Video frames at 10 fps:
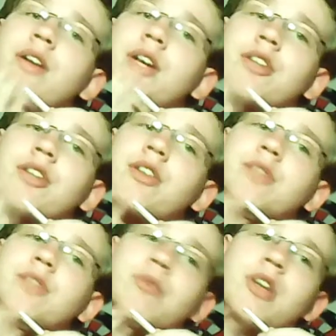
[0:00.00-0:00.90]
actually you
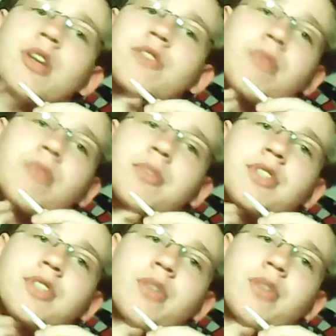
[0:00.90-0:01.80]
guys will actually be able to
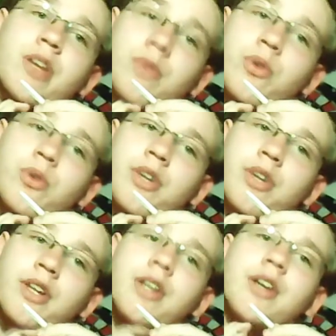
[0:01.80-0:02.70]
see when I recorded
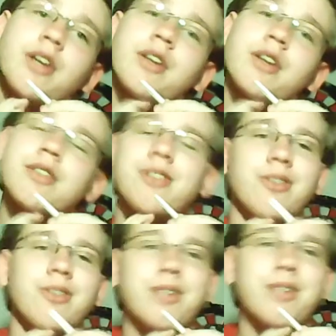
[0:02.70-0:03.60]
it
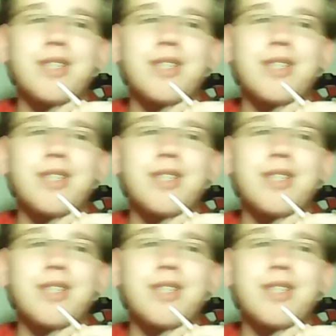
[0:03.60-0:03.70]
so